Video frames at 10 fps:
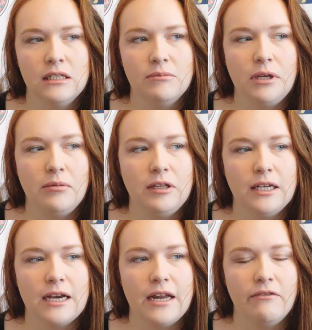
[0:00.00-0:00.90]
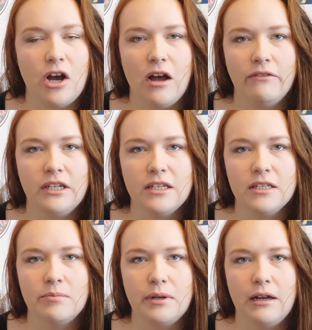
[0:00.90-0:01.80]
maybe like kind of
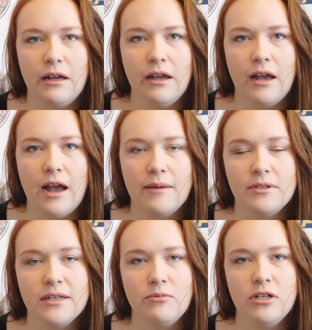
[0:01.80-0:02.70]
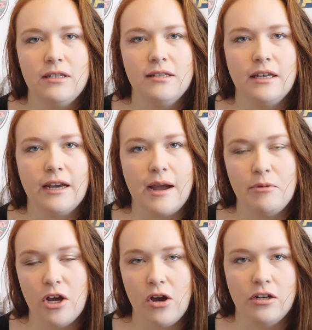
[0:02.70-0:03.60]
obvious, but I'm someone, like, I'm
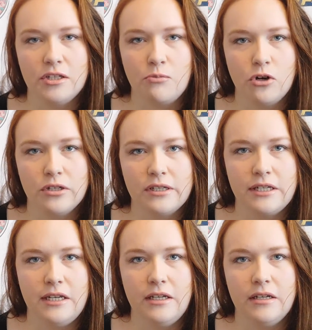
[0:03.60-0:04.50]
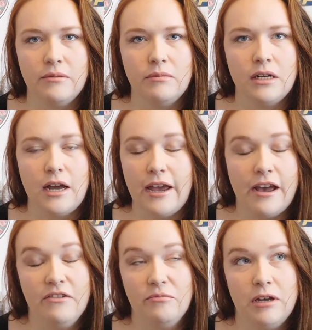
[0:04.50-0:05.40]
not on a sports team. I
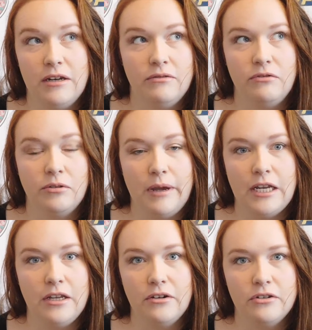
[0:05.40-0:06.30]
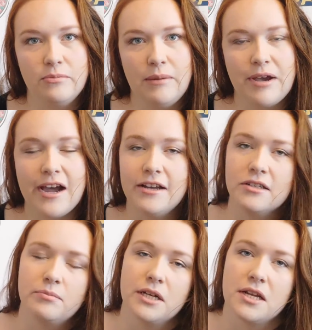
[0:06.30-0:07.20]
have been for many years in my
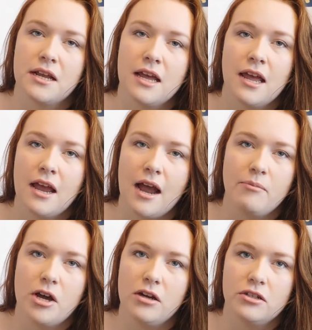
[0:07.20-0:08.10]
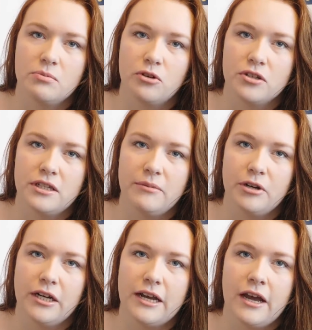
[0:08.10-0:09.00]
past, but I'm not on a sports team
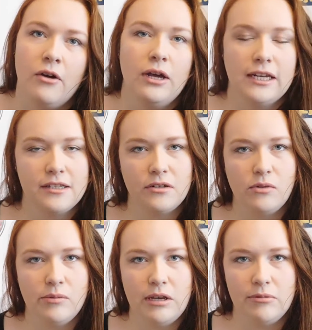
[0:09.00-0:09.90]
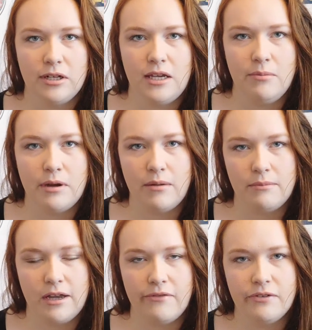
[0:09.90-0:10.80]
right now, and I still want to be able to keep up
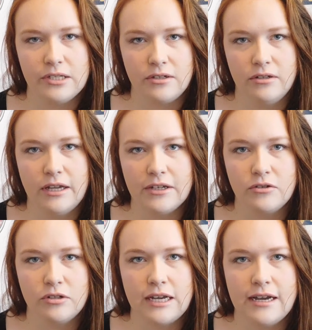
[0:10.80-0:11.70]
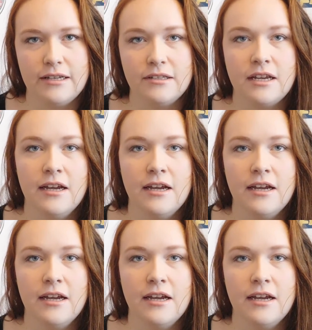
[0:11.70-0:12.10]
my physical exercise.